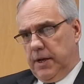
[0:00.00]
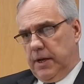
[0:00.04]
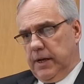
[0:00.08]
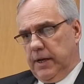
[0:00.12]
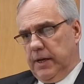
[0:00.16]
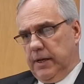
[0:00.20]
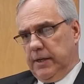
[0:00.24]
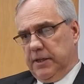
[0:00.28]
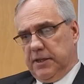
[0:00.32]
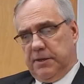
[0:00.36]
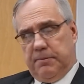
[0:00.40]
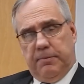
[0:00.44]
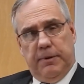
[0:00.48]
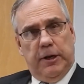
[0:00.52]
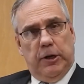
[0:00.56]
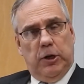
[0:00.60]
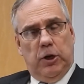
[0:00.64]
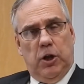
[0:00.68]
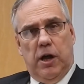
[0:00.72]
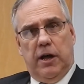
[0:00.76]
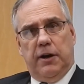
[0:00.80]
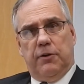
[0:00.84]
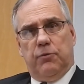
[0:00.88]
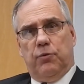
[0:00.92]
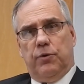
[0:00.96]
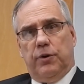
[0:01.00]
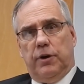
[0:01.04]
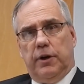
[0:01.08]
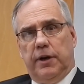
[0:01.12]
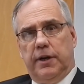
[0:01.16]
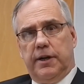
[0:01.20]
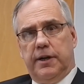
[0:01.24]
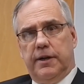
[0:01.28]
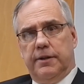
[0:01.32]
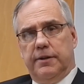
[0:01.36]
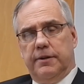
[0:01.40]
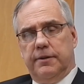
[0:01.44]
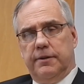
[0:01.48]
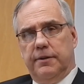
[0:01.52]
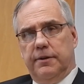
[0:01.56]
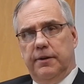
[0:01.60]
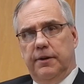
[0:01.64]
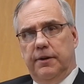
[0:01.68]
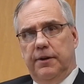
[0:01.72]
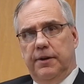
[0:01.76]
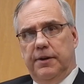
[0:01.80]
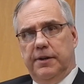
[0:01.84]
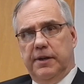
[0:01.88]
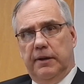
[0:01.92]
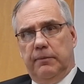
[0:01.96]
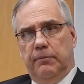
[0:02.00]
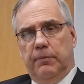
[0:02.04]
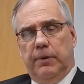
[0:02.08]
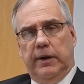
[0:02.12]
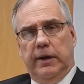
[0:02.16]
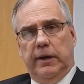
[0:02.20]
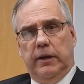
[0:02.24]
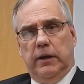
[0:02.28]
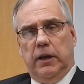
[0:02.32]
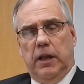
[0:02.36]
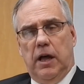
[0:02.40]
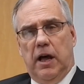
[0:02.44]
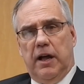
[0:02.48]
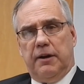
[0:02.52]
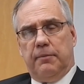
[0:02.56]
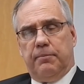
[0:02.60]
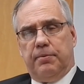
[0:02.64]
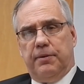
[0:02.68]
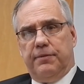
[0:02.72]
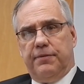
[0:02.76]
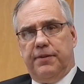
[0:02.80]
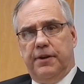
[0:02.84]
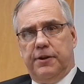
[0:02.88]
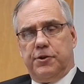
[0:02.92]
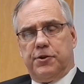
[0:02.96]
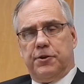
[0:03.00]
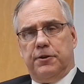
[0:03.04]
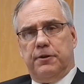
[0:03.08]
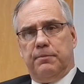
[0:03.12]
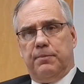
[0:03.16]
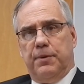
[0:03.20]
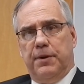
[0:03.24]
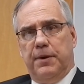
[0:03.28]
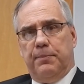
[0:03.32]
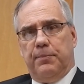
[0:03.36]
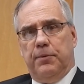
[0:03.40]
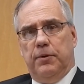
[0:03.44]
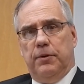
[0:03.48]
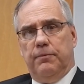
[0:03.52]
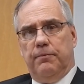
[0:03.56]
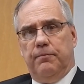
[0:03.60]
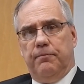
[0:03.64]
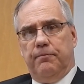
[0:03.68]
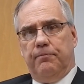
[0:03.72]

It has been a lot of work done by a lot of professional people.